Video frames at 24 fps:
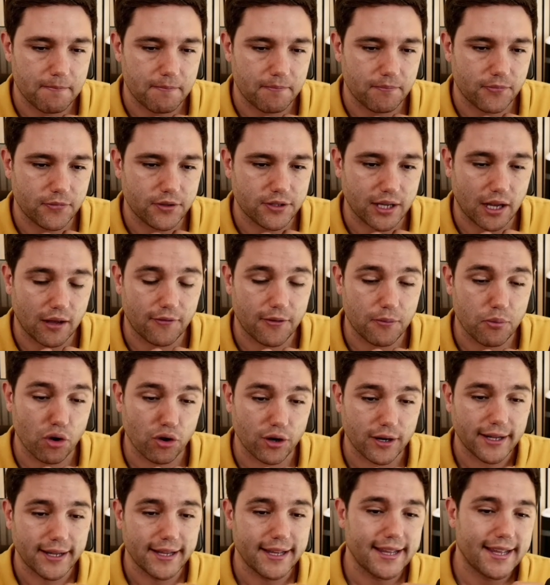side of the board
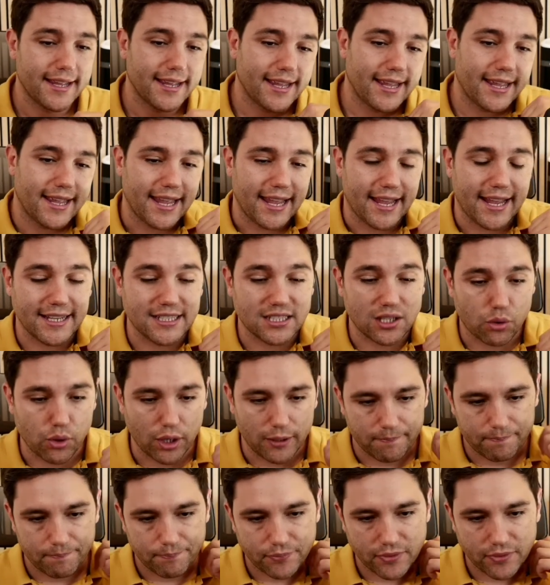is the queen.